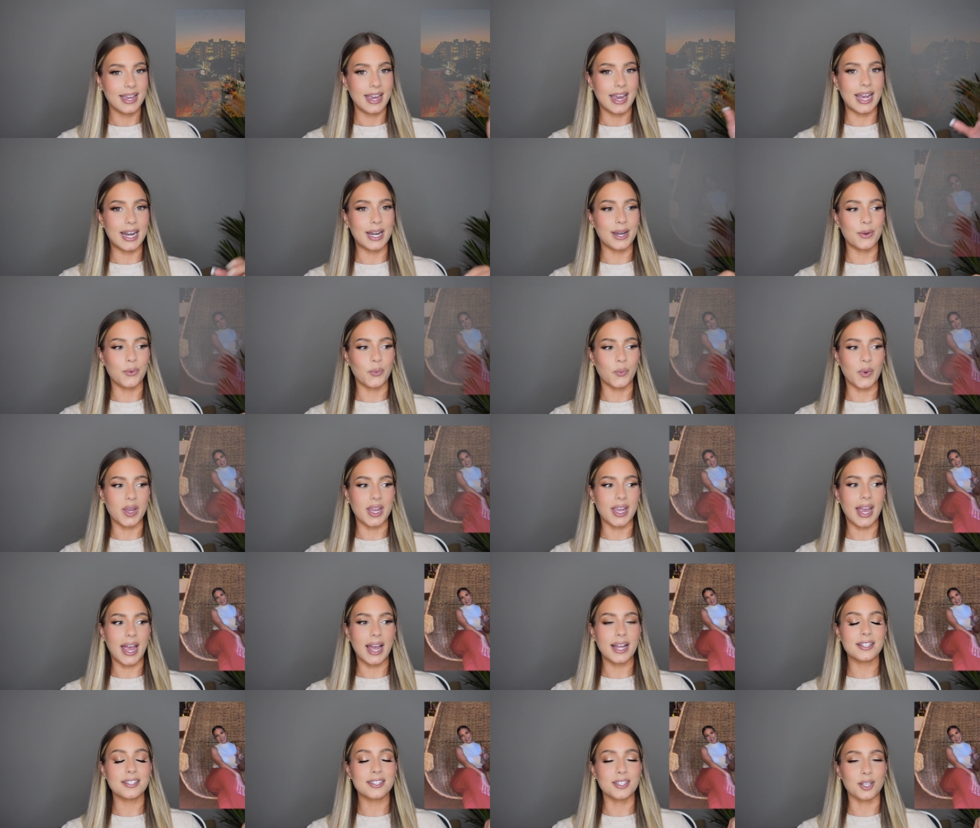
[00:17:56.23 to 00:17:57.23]
And we
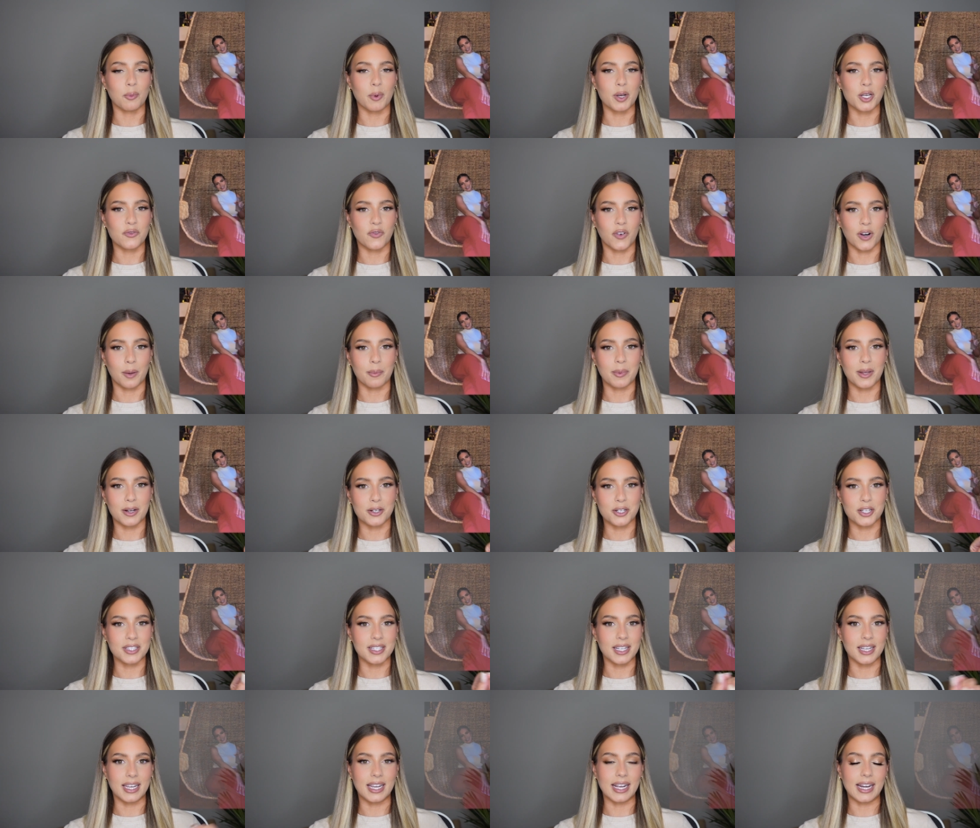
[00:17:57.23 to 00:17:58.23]
had so much fun up there
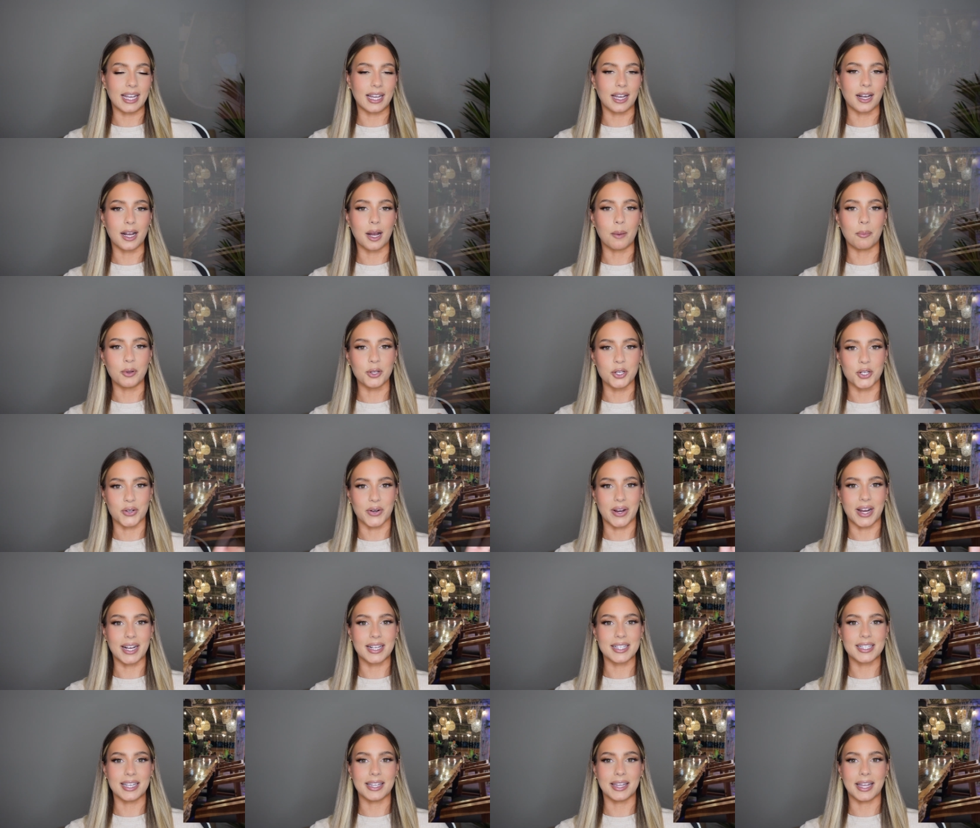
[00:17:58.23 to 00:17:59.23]
just like getting a couple
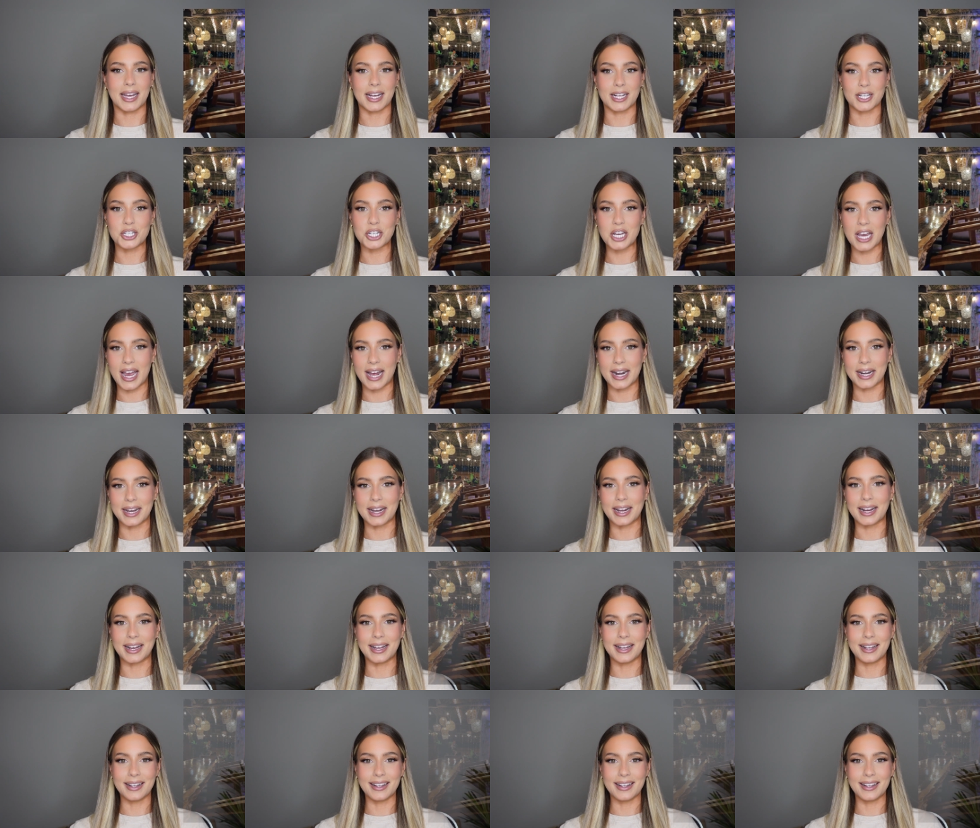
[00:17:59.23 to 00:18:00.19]
drinks and like chatting